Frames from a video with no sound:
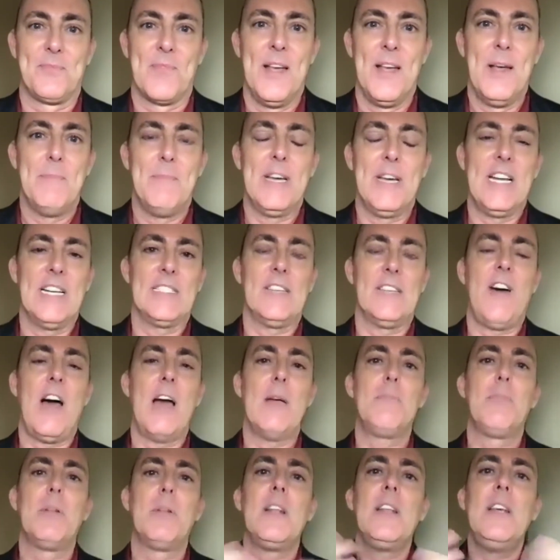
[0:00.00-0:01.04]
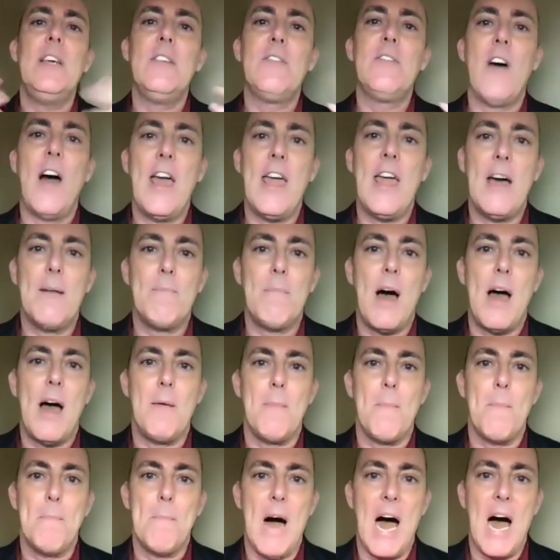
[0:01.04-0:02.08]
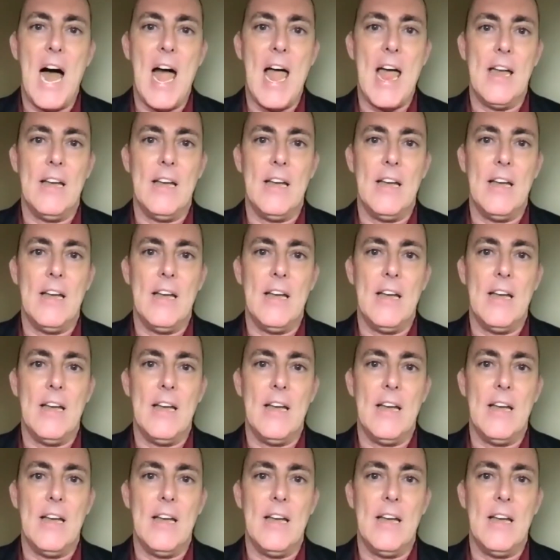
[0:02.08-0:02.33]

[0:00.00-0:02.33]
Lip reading: because if I believe I am my mind,